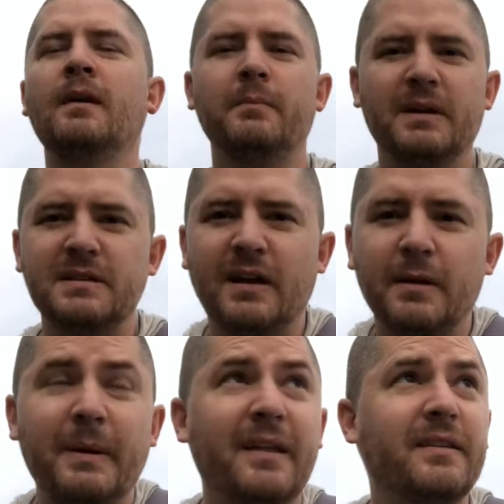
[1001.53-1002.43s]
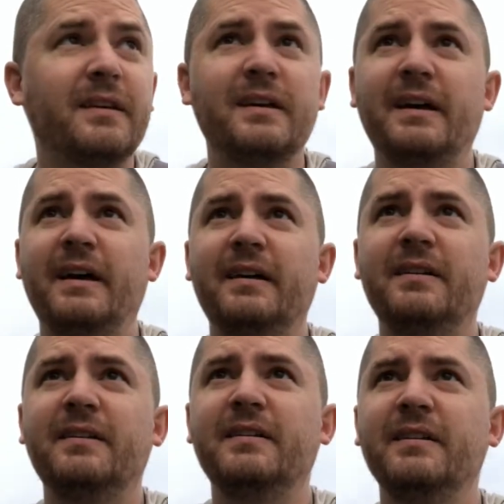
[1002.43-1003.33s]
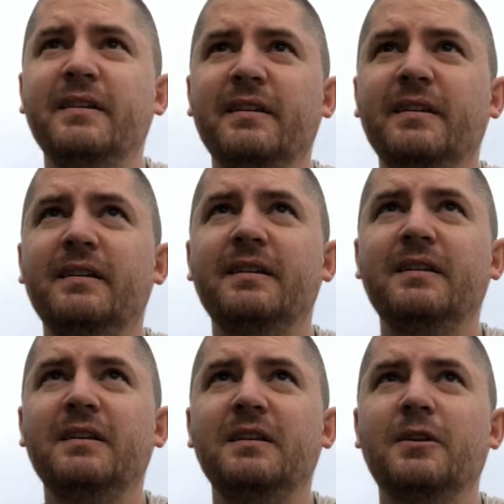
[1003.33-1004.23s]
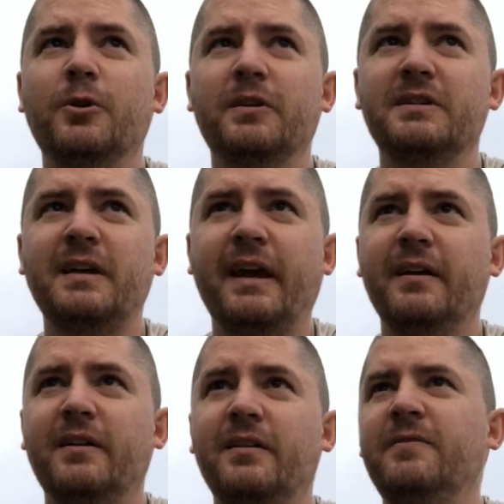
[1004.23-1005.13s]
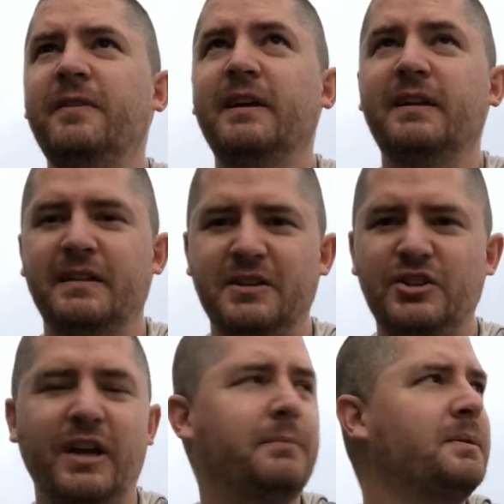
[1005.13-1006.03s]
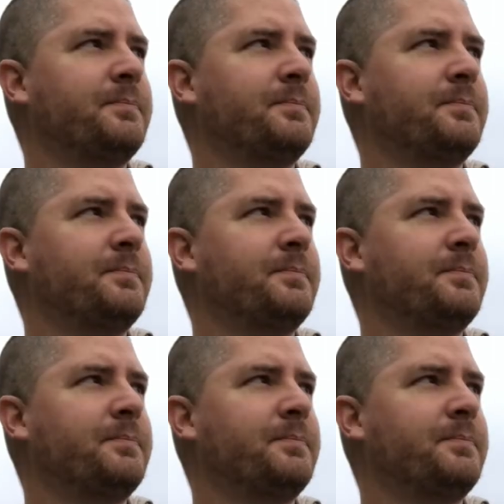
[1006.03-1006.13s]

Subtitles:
But I was talking about the, the tail fin and the shape.